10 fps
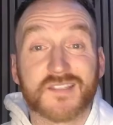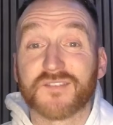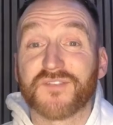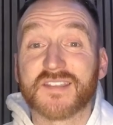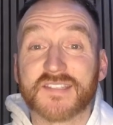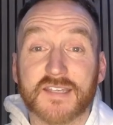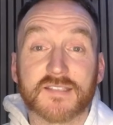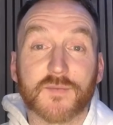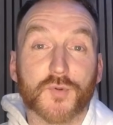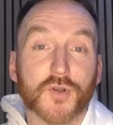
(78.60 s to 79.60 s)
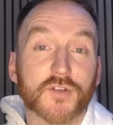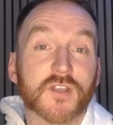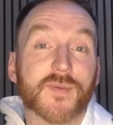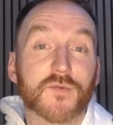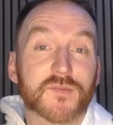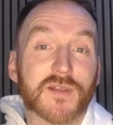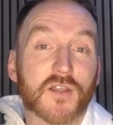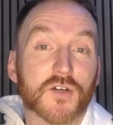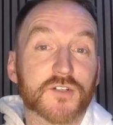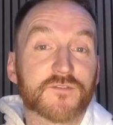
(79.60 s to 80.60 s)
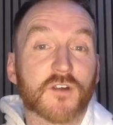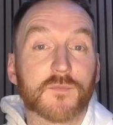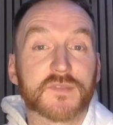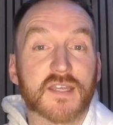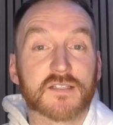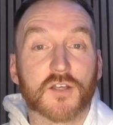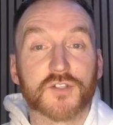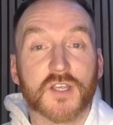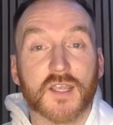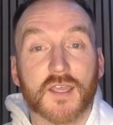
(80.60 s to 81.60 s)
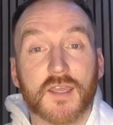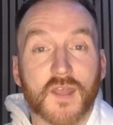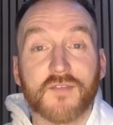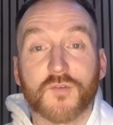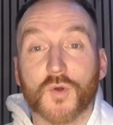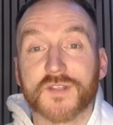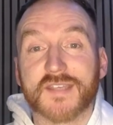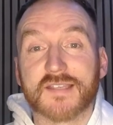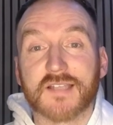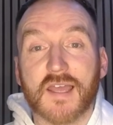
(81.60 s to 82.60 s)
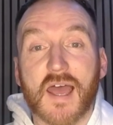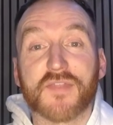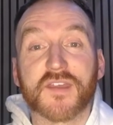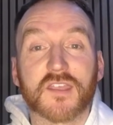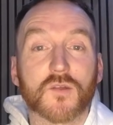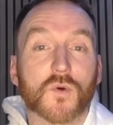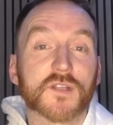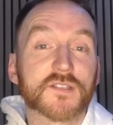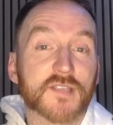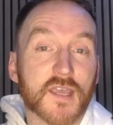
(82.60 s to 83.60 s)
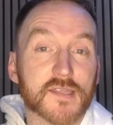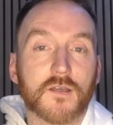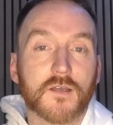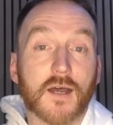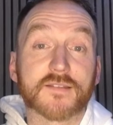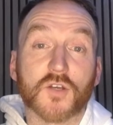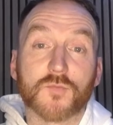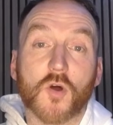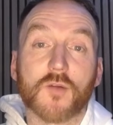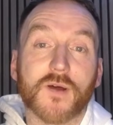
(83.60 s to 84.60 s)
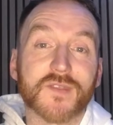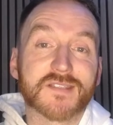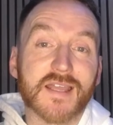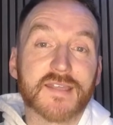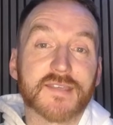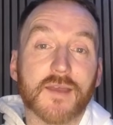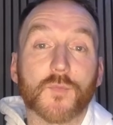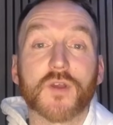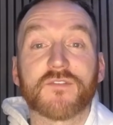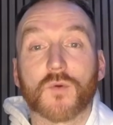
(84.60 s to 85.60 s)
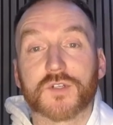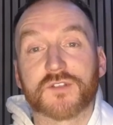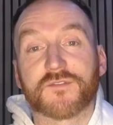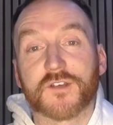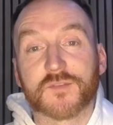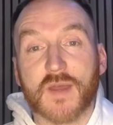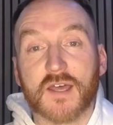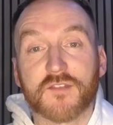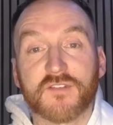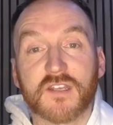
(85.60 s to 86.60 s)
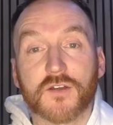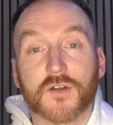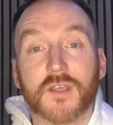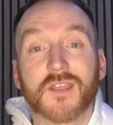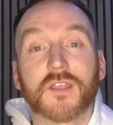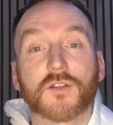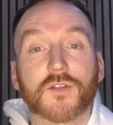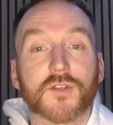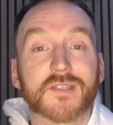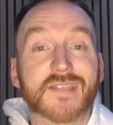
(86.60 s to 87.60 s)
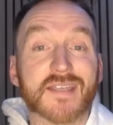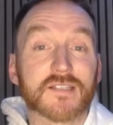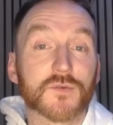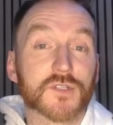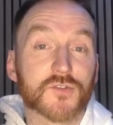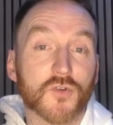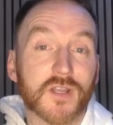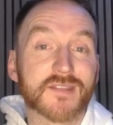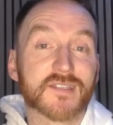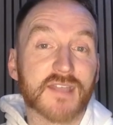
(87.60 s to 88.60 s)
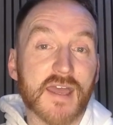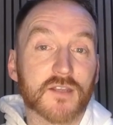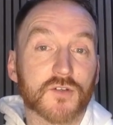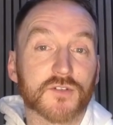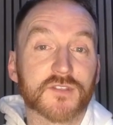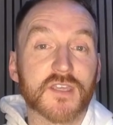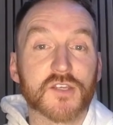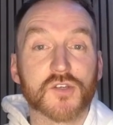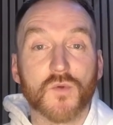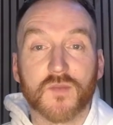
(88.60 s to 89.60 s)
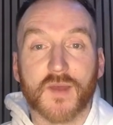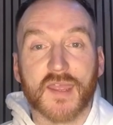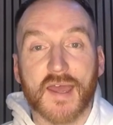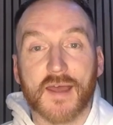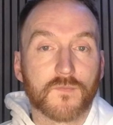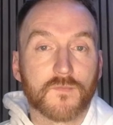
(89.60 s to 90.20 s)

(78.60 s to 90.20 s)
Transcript: is a fantastic product about to be launched from Teslogic, and if you own a Tesla, I think you'll want to see it. I'll talk more about this later, but if you watch the first part of the video, you'll know that Tesla was struggling to diagnose the issue with my car,